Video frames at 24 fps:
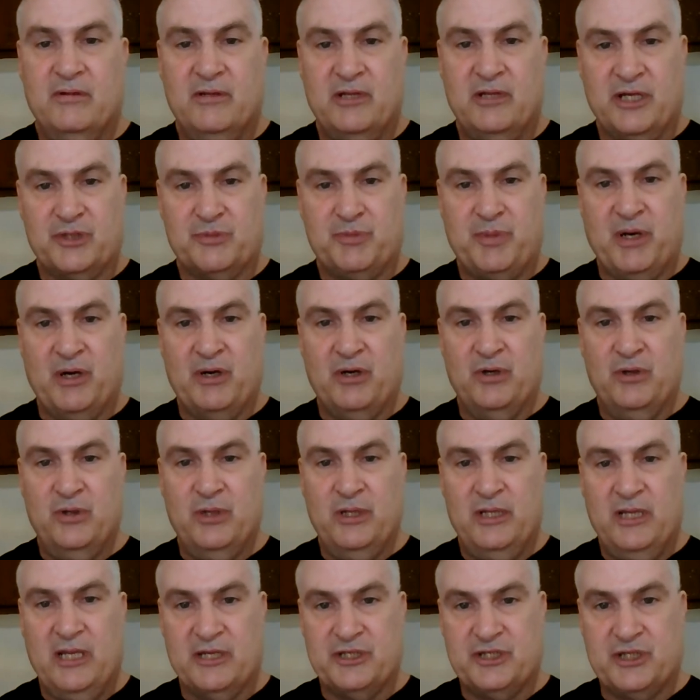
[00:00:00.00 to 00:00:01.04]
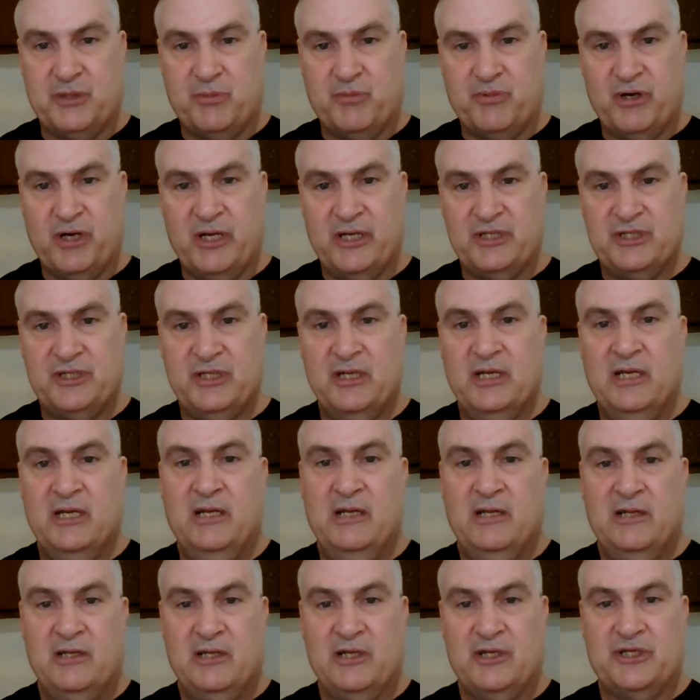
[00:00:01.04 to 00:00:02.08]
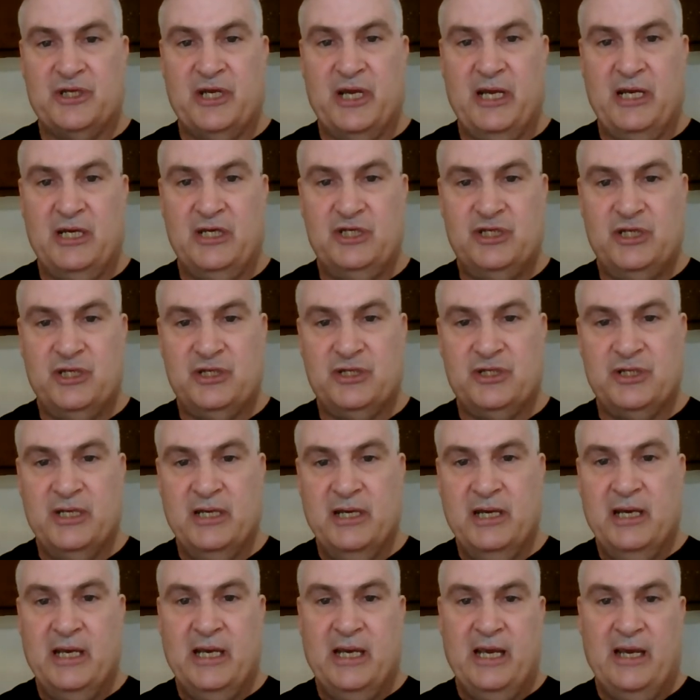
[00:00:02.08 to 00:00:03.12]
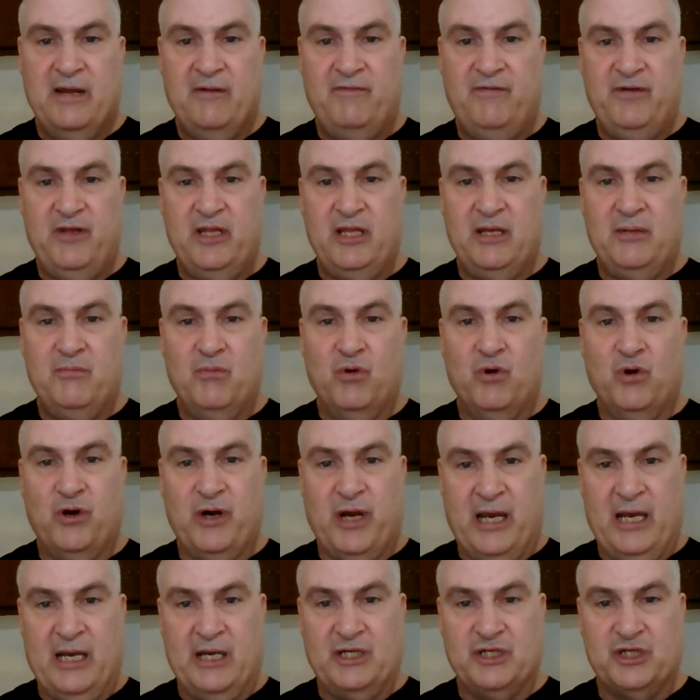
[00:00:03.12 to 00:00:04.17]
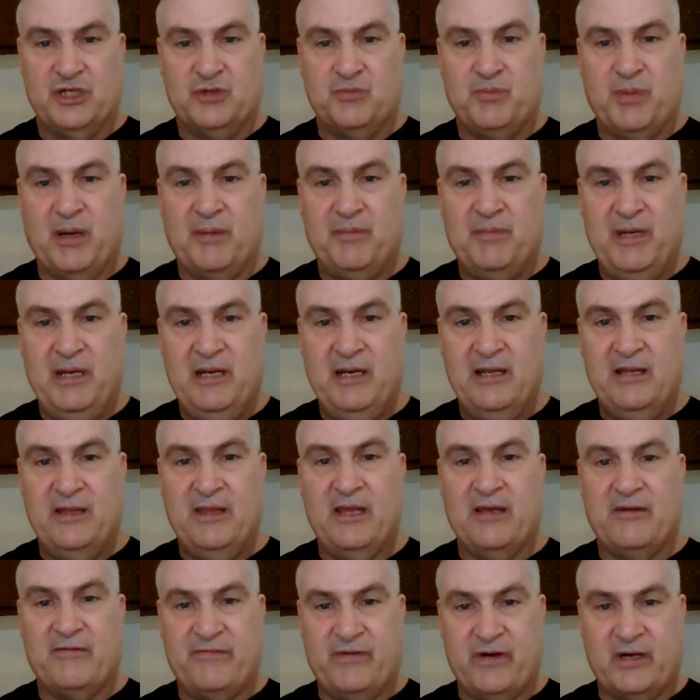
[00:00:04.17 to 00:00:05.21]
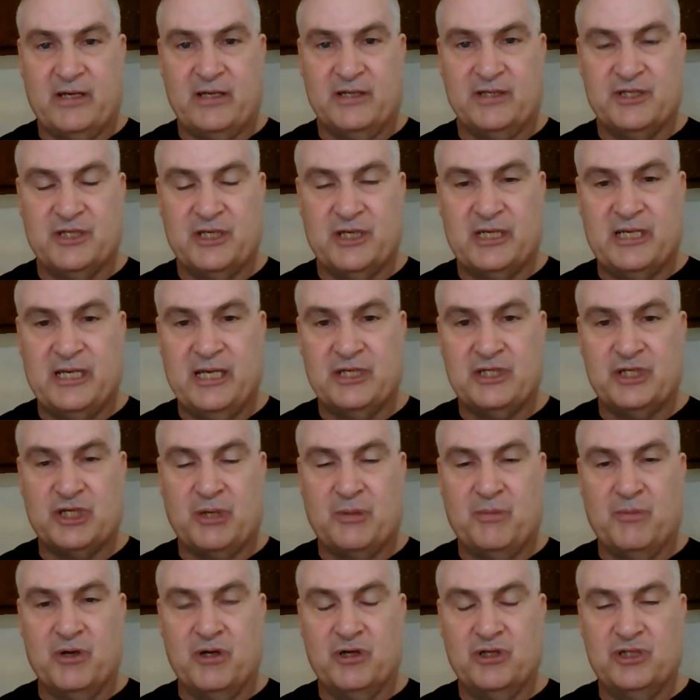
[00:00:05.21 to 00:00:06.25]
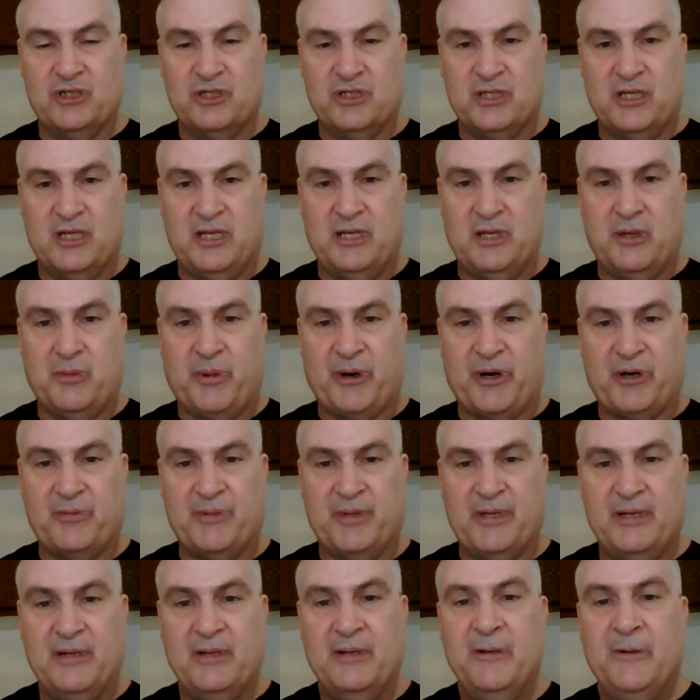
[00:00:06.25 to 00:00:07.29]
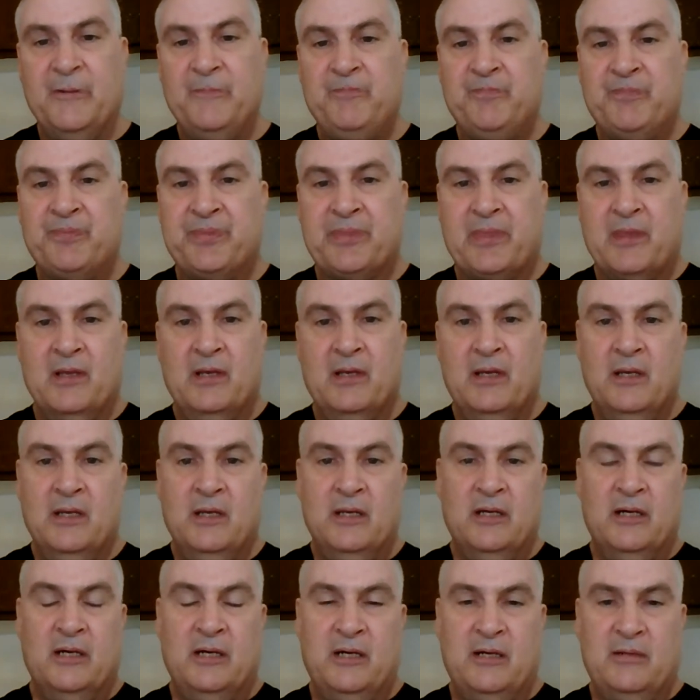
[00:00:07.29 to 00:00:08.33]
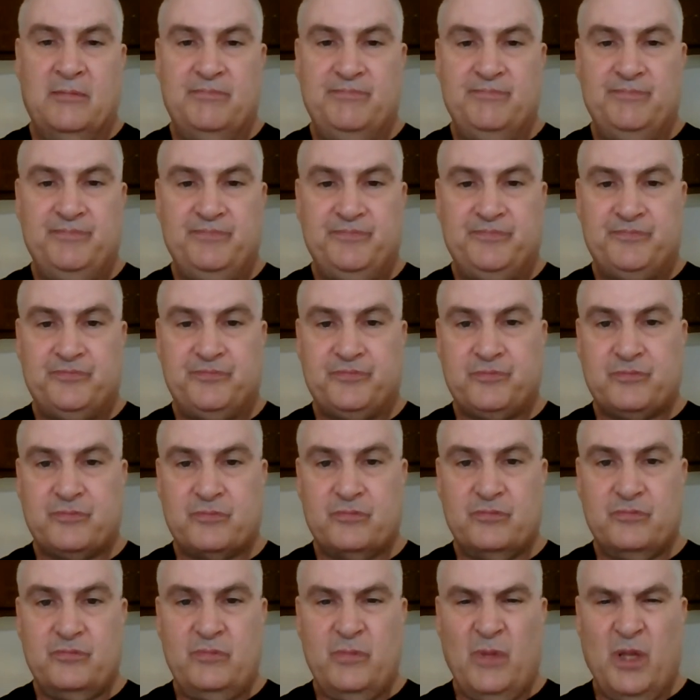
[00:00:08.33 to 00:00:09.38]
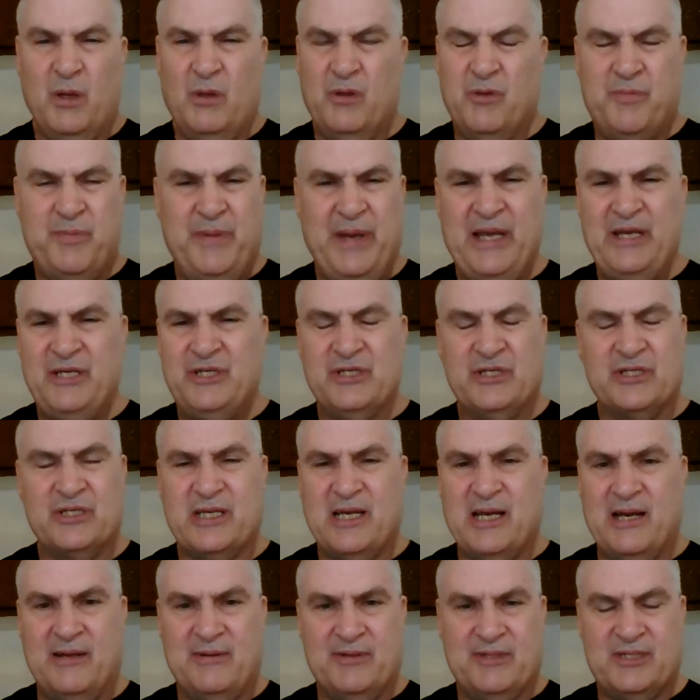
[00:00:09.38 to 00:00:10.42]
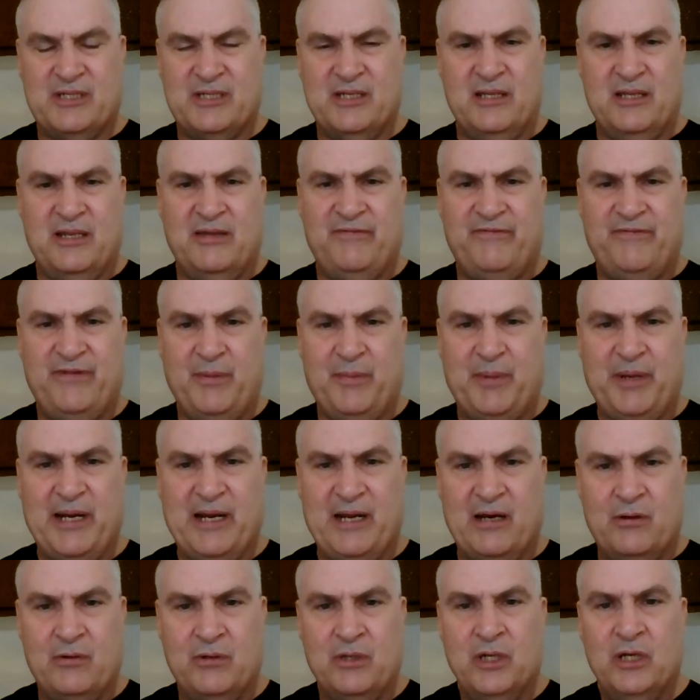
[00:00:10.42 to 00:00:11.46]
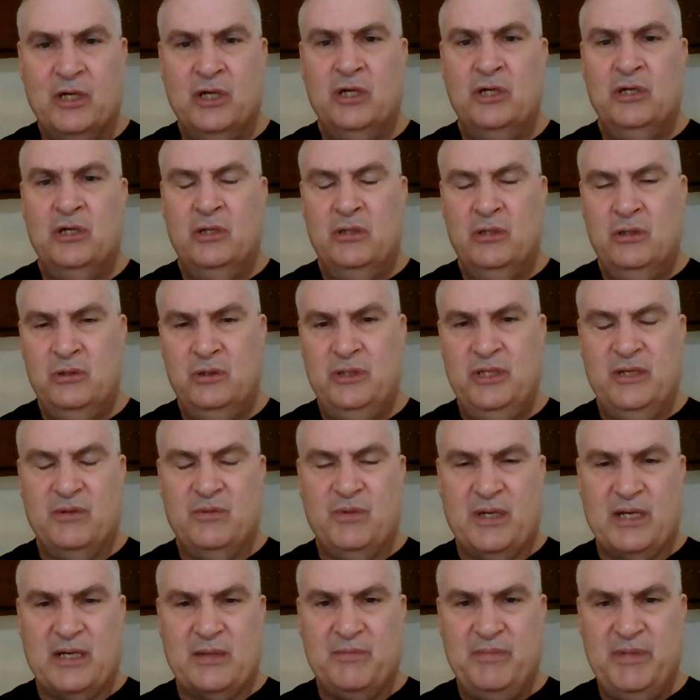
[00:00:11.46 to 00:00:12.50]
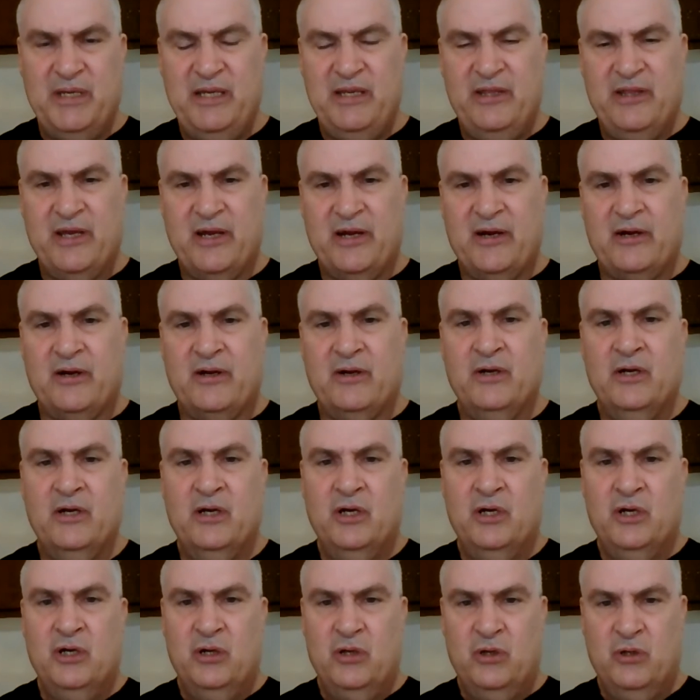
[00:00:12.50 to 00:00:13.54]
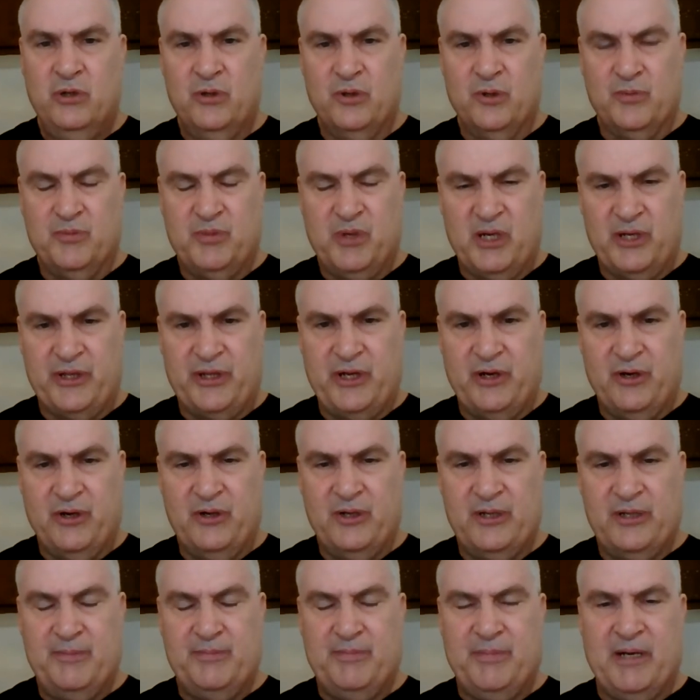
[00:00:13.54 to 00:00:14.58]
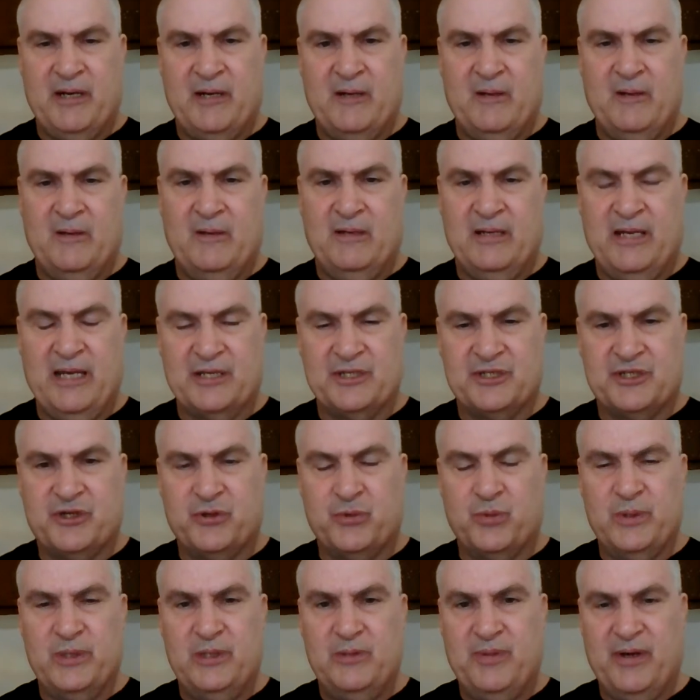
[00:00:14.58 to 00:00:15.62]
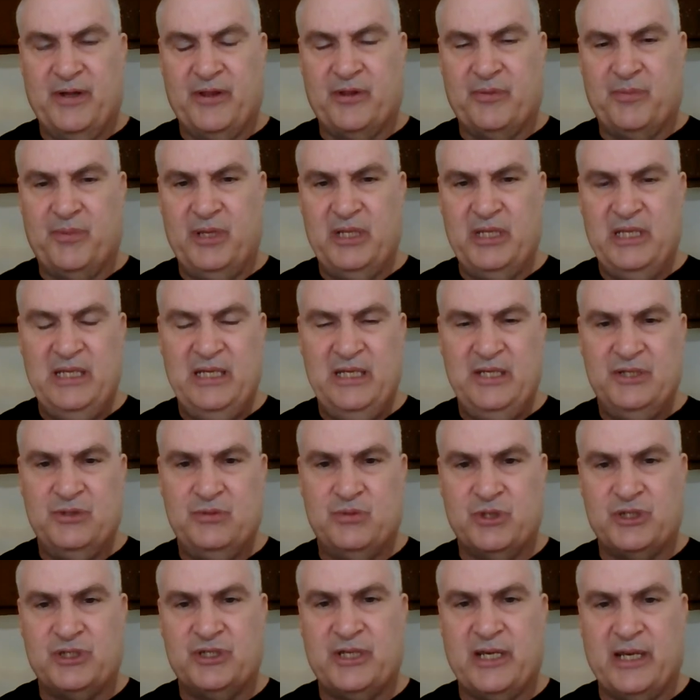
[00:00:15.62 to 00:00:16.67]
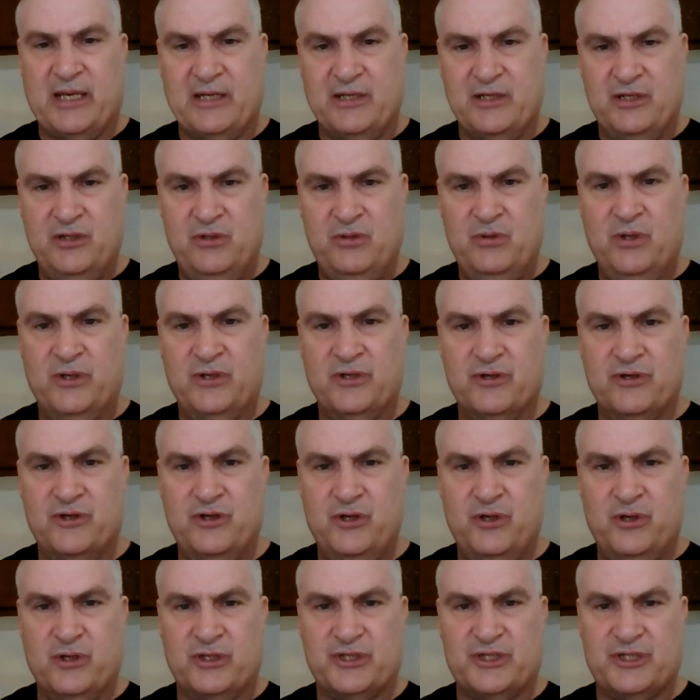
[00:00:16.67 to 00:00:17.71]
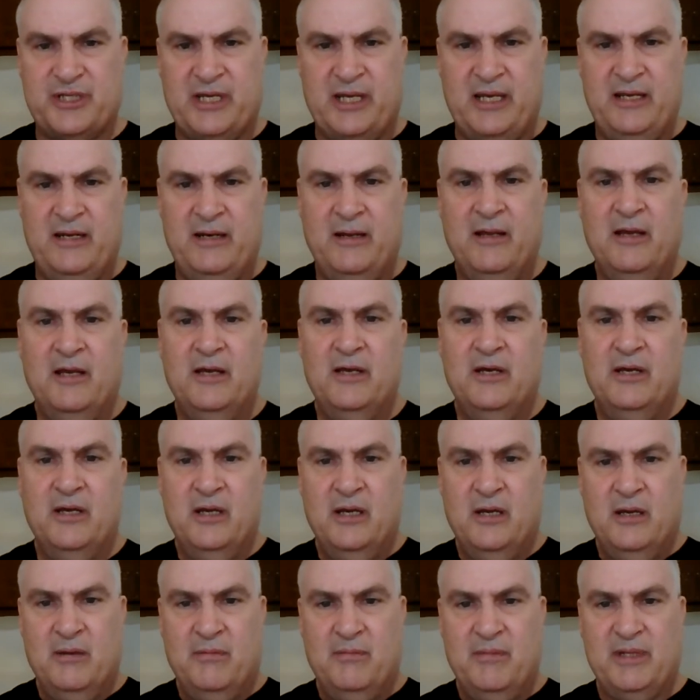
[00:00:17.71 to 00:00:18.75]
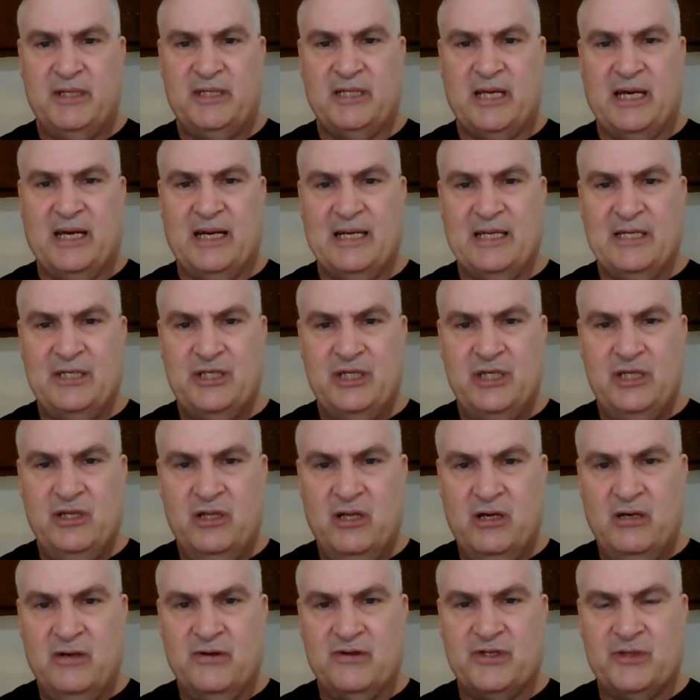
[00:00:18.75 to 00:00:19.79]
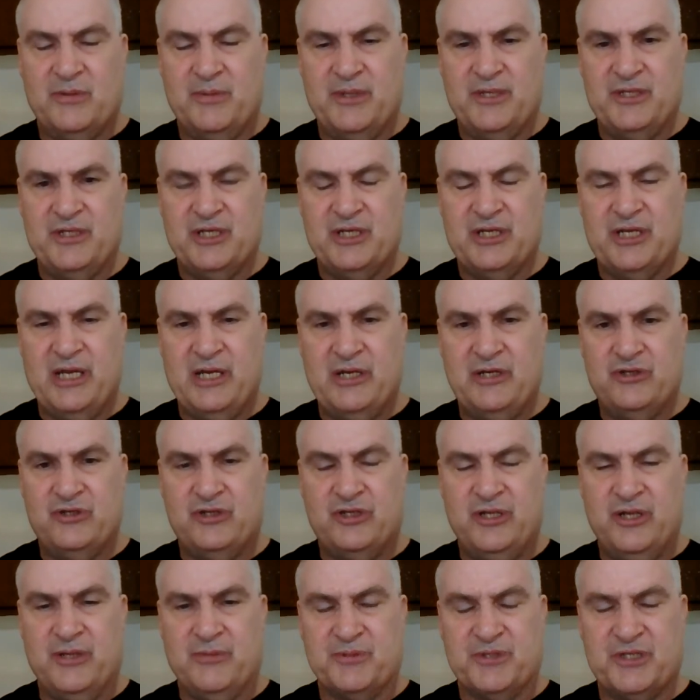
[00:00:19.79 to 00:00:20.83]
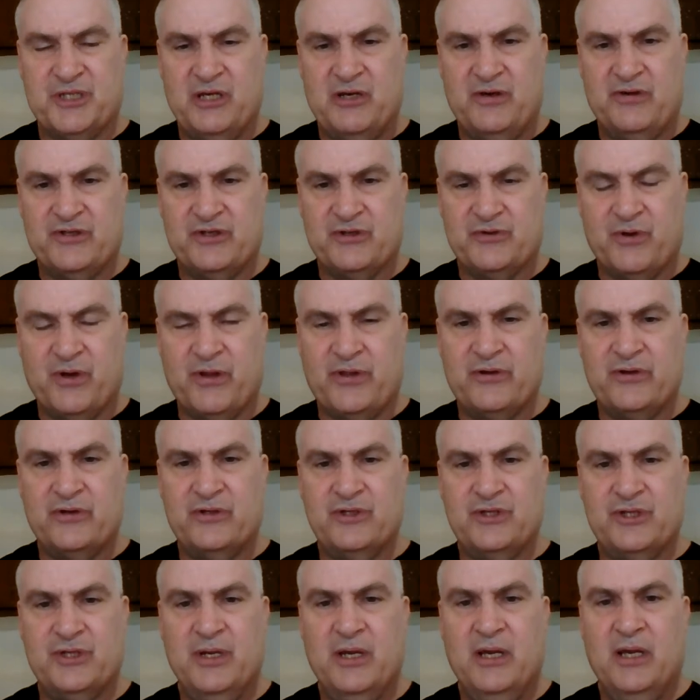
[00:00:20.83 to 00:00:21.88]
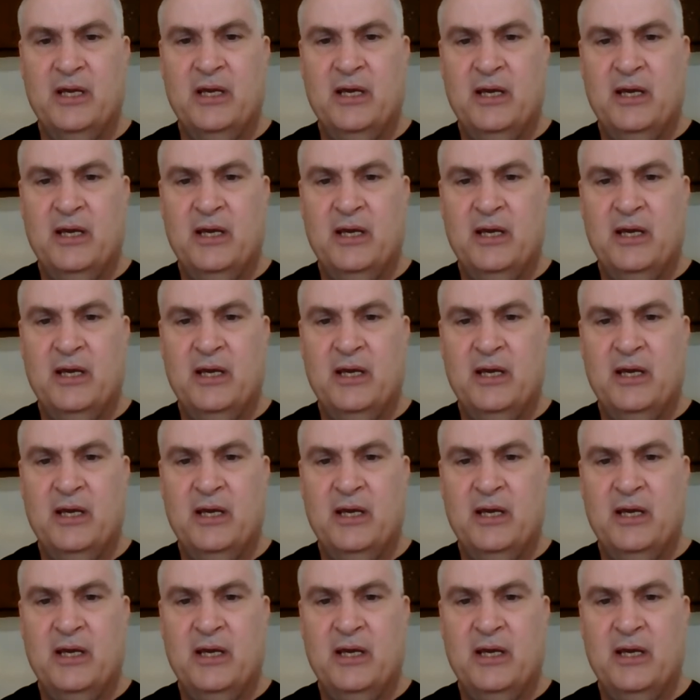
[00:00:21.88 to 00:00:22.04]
less paranoid, less depressed, less anxious, and feeling more anxious by being in that fucking psychiatric emergency department. With patients constantly flipping out who didn't want to be there, who were brought there but against their will by the police, which they can do under New York State mental hygiene law. Somebody's a danger to themselves or others.